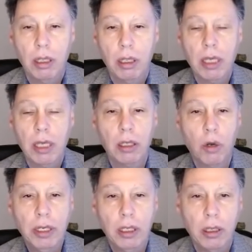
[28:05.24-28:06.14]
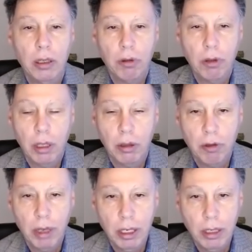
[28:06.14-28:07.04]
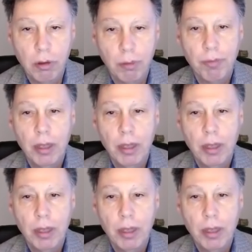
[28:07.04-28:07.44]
Catalonia studies.